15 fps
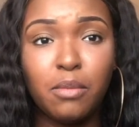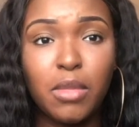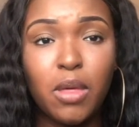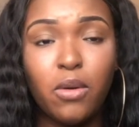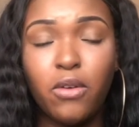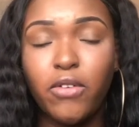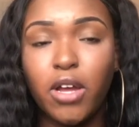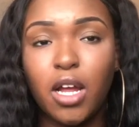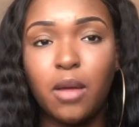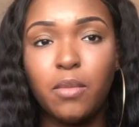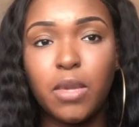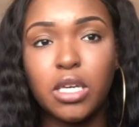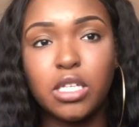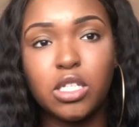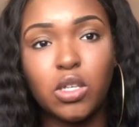They were very
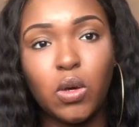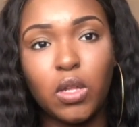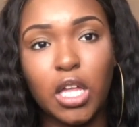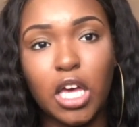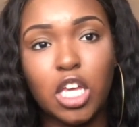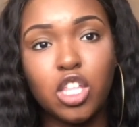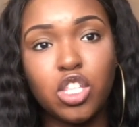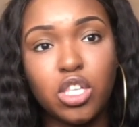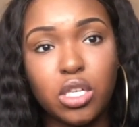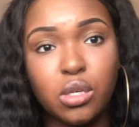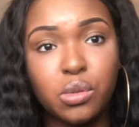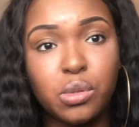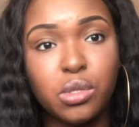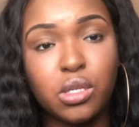much so like juice.